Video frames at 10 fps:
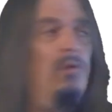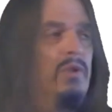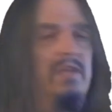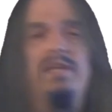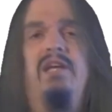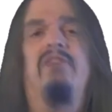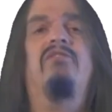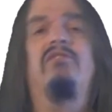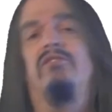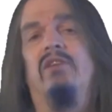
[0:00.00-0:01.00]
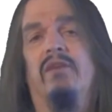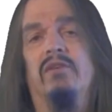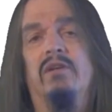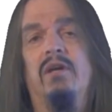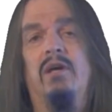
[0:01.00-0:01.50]
What Linnaeus
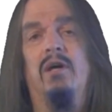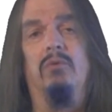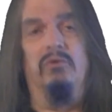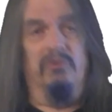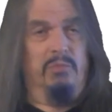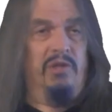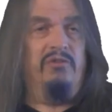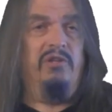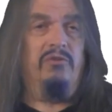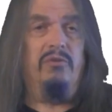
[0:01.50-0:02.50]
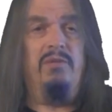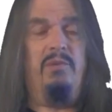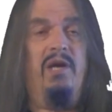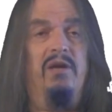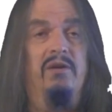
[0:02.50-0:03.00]
discovered was a branching tree
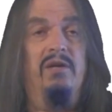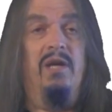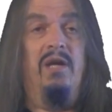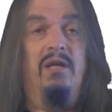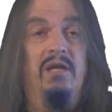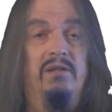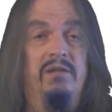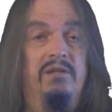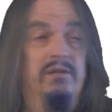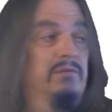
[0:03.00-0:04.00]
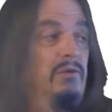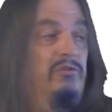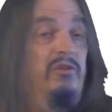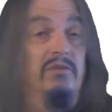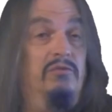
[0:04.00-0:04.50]
pattern that the
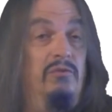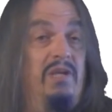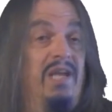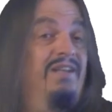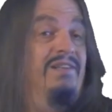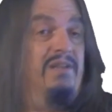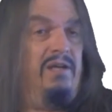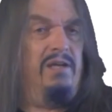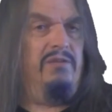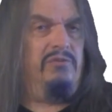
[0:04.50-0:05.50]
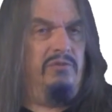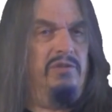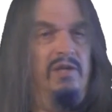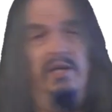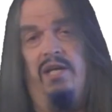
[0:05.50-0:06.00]
notion of created kinds
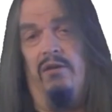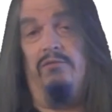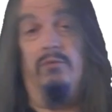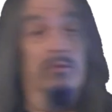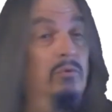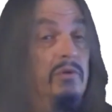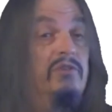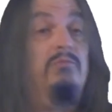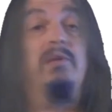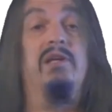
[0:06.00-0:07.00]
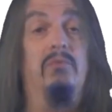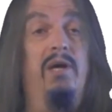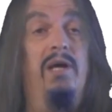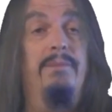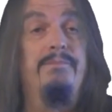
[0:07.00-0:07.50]
could not account for or explain
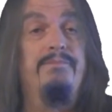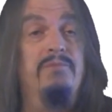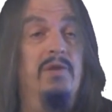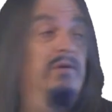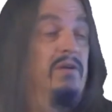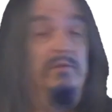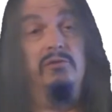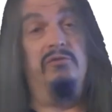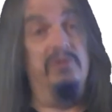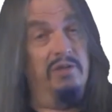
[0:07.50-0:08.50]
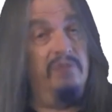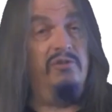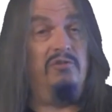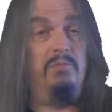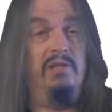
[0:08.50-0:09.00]
away. Now, evolution
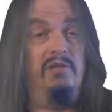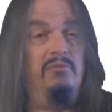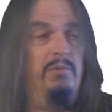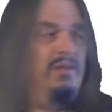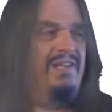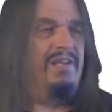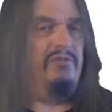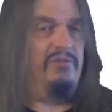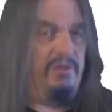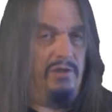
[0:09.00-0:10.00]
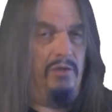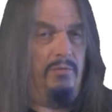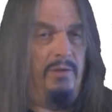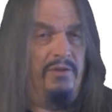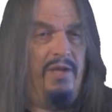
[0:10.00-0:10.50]
does explain this, but Linnaeus didn't
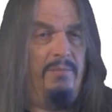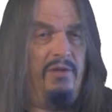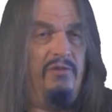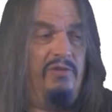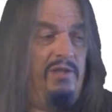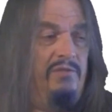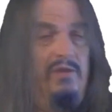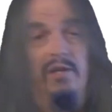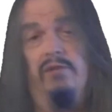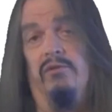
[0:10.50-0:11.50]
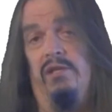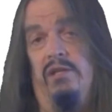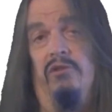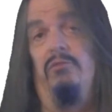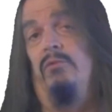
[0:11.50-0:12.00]
know about that because he lived a hundred
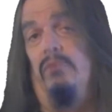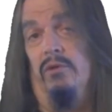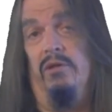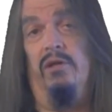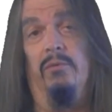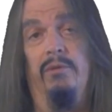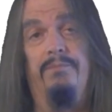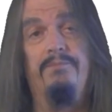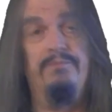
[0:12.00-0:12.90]
years before Darwin.